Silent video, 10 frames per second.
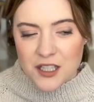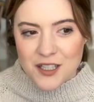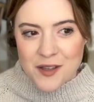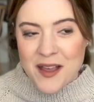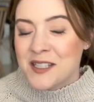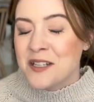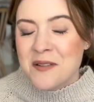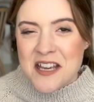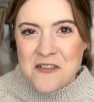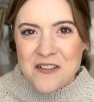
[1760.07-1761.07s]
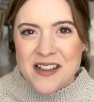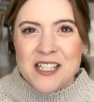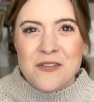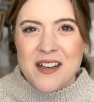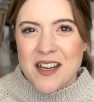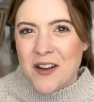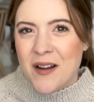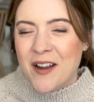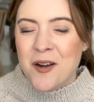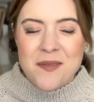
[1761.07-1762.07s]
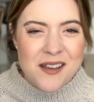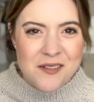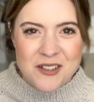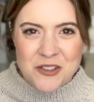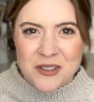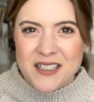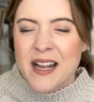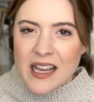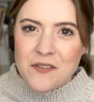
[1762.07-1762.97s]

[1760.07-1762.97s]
So that's going to be it for this video. I hope that you enjoyed.